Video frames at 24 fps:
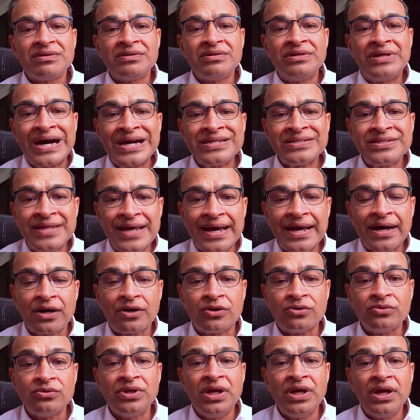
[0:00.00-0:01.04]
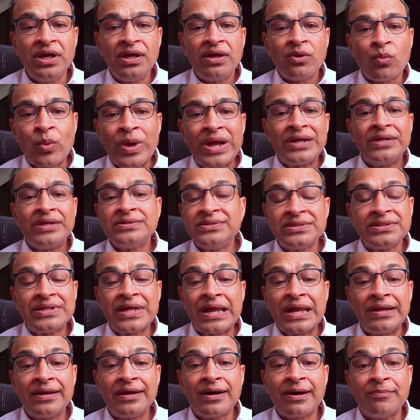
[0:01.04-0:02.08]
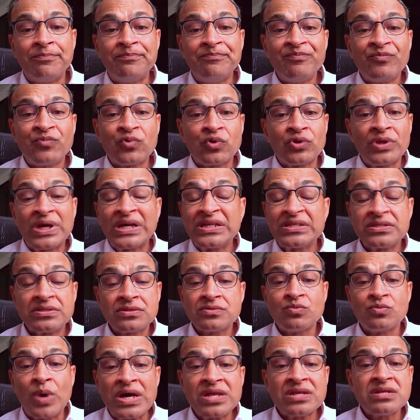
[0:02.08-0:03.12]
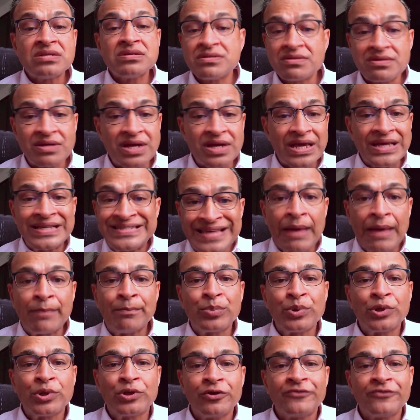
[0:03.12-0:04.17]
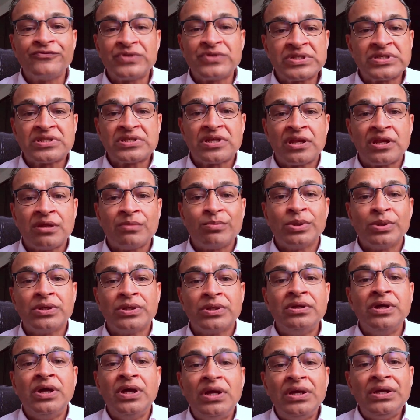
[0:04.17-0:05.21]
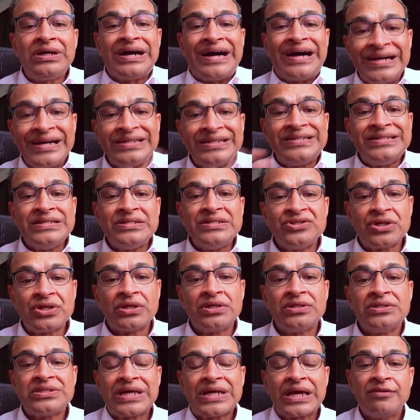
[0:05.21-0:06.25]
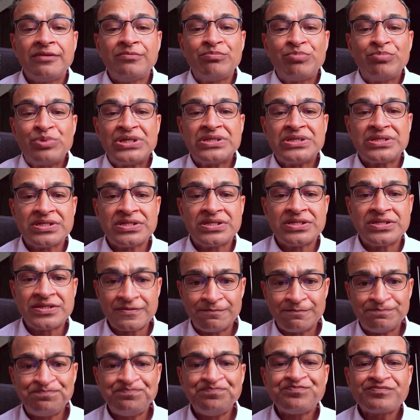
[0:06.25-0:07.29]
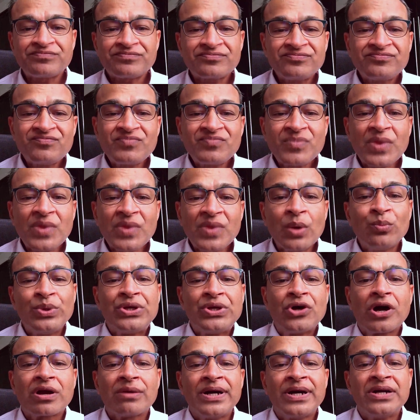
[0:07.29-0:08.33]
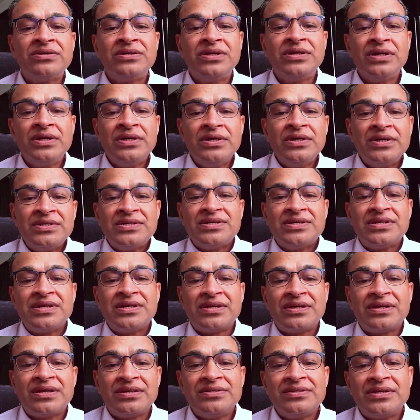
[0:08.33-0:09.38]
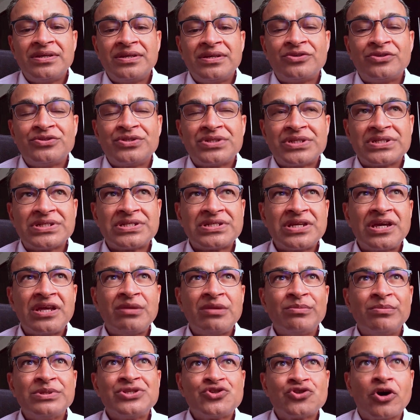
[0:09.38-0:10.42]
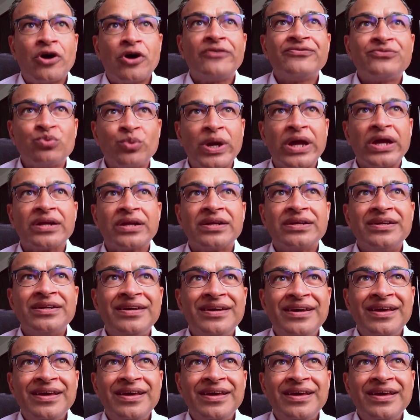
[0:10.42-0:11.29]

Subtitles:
dies down, where does it end up? So that's one example of sustainable IT in general. Second piece is we talk about sustainable software,